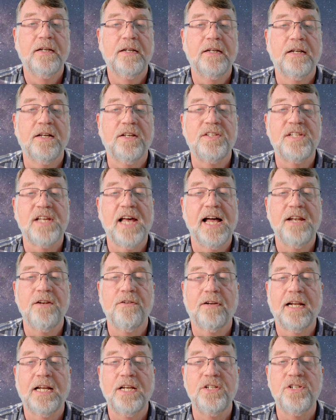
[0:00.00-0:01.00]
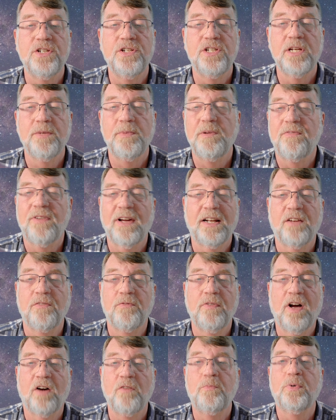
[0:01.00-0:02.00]
sand relationship. In fact,
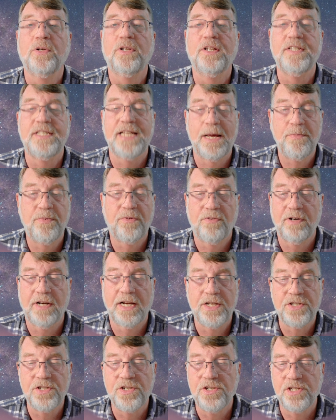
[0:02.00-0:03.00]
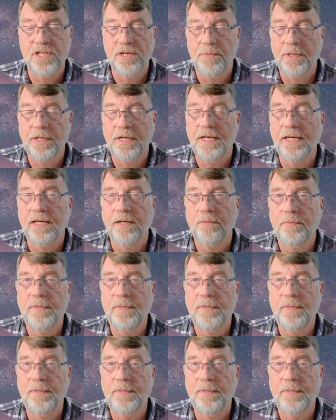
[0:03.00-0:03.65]
I've put a depth relationship in here.